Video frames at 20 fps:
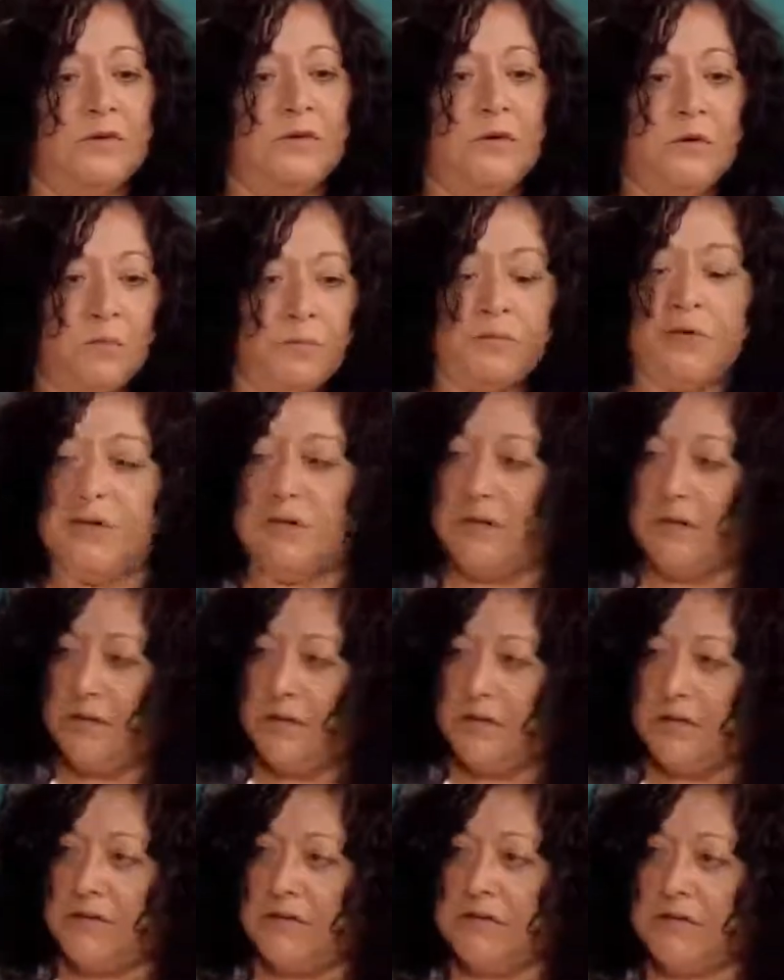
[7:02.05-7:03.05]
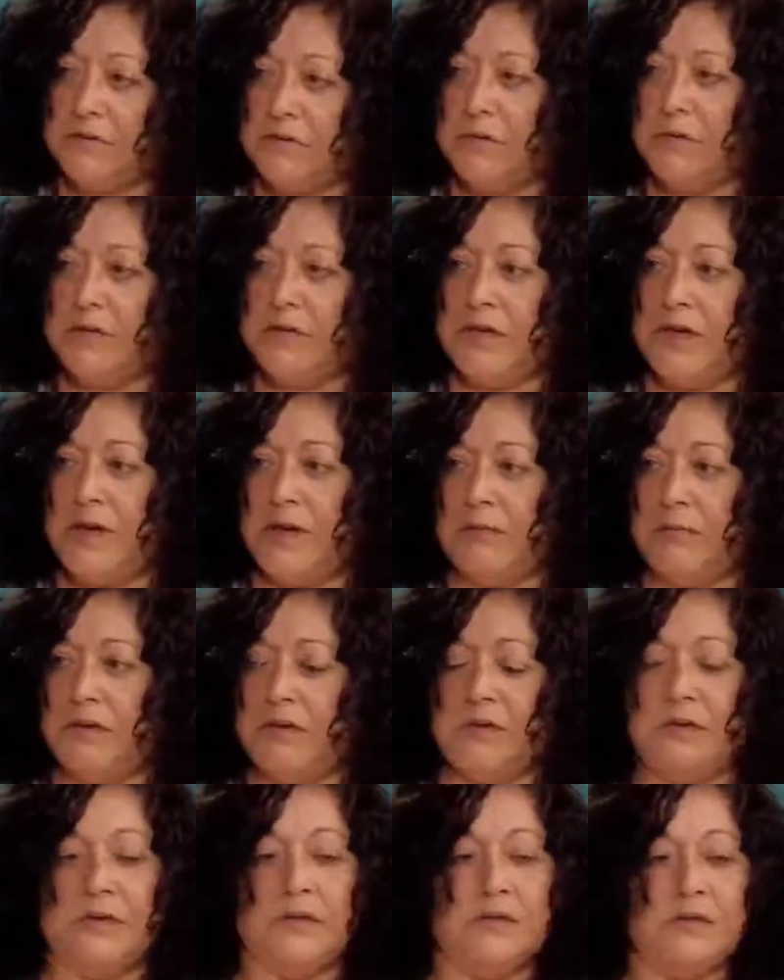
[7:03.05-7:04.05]
hoping that is going to
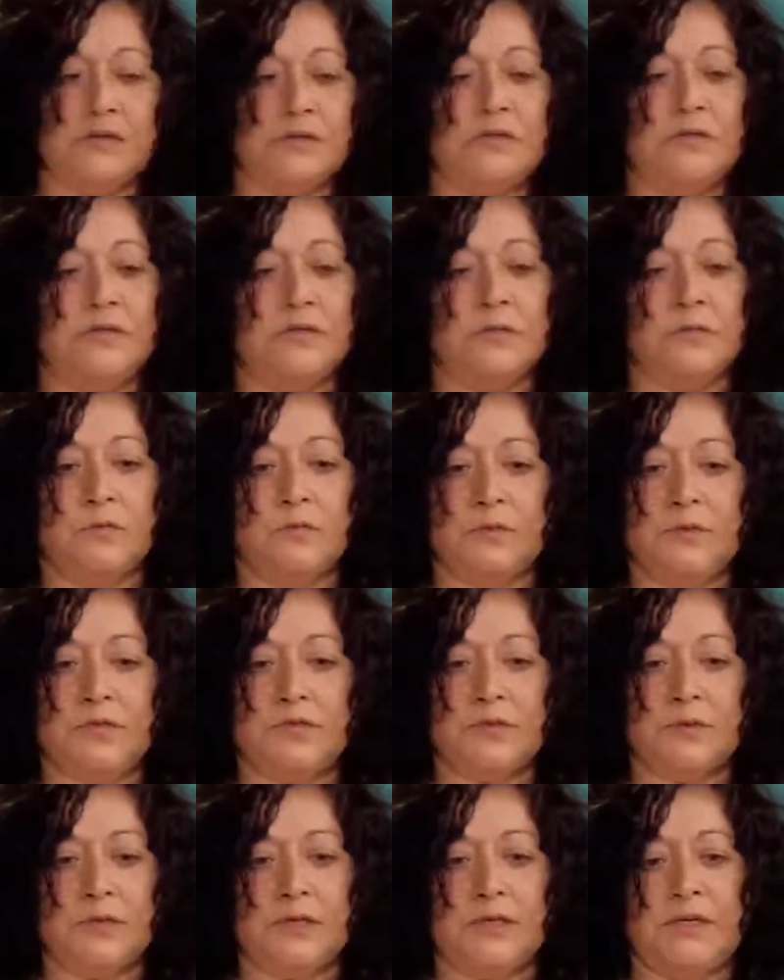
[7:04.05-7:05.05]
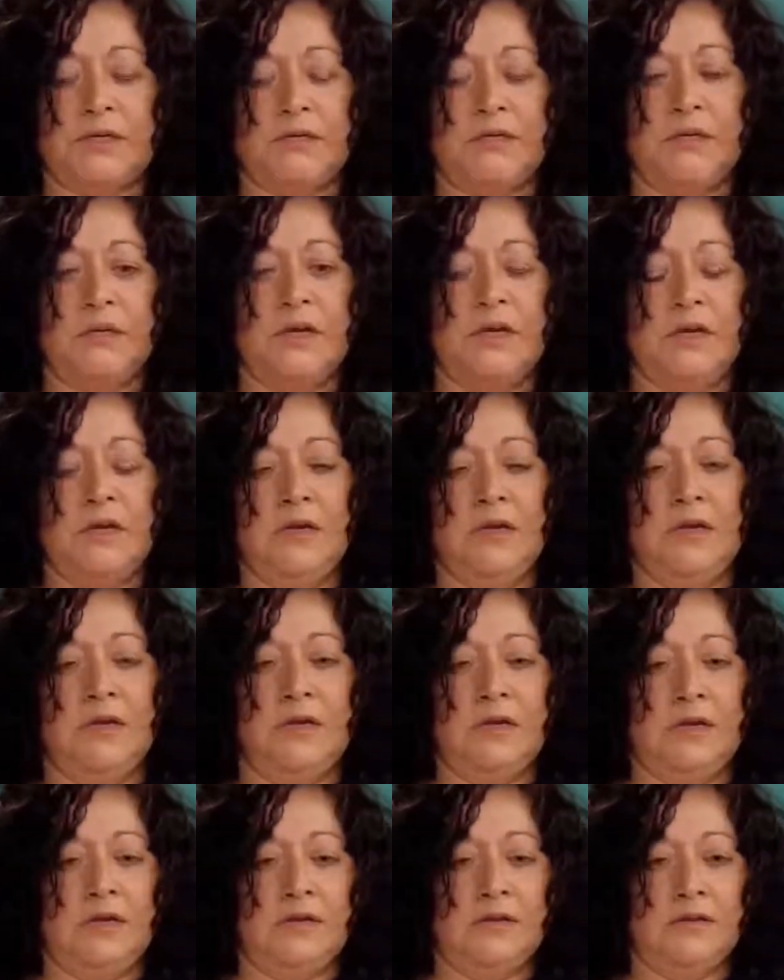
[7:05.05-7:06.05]
happen and that teachers will be trained.
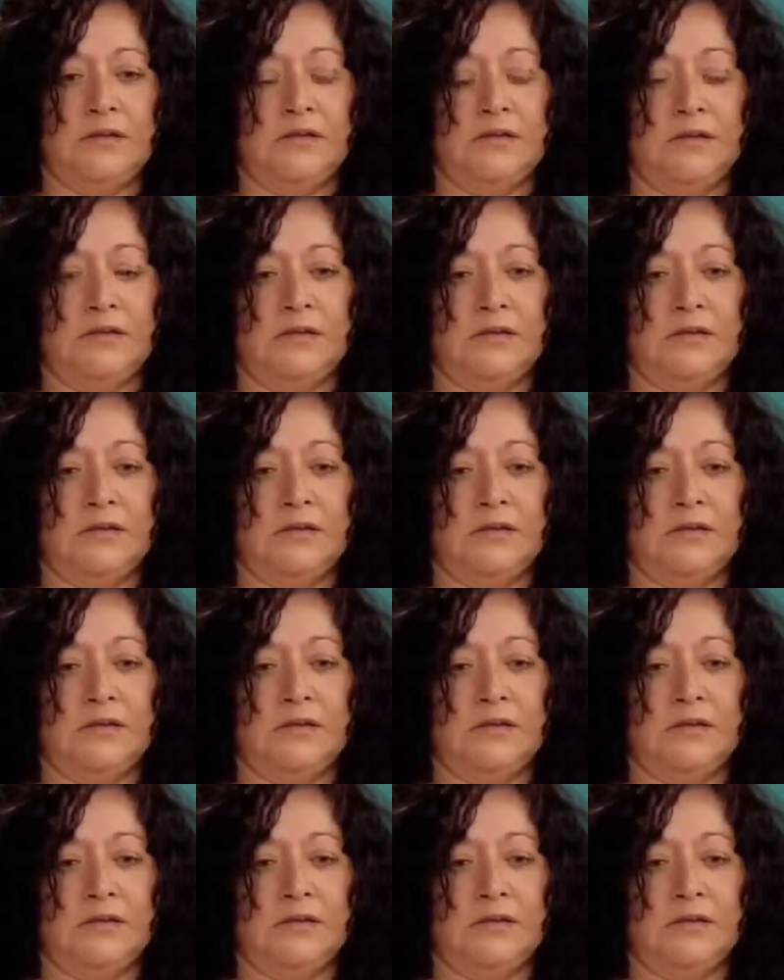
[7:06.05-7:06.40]
And